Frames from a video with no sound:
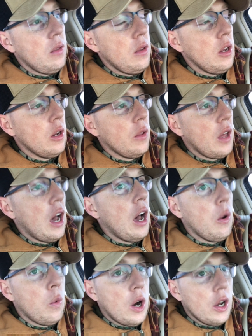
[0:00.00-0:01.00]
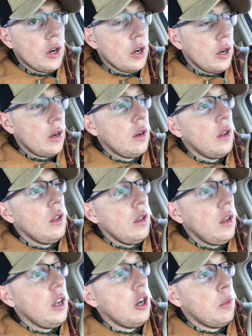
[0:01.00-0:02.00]
you know, the hot water,
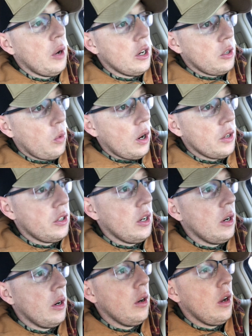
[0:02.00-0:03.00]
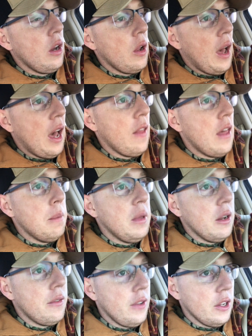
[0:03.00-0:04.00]
you know, pressure washer, you know, how that
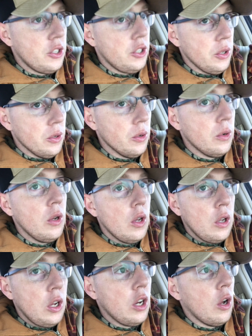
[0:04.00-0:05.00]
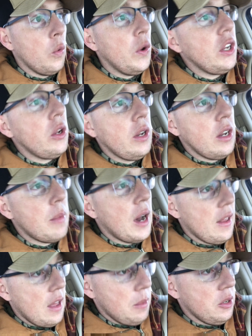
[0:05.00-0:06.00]
benefits you. You know, when do you need to
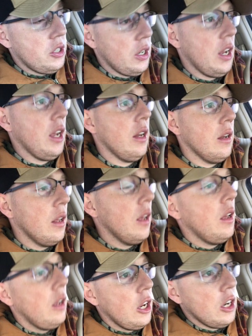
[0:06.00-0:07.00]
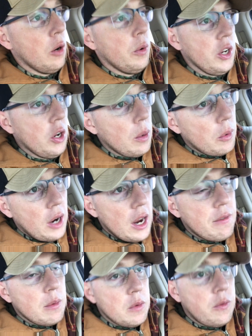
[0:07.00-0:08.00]
buy that machine? You know, when you
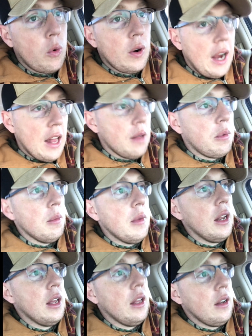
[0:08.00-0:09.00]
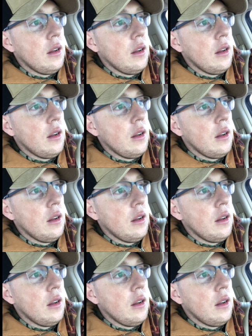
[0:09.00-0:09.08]
upgrade from a 4 gallon per minute,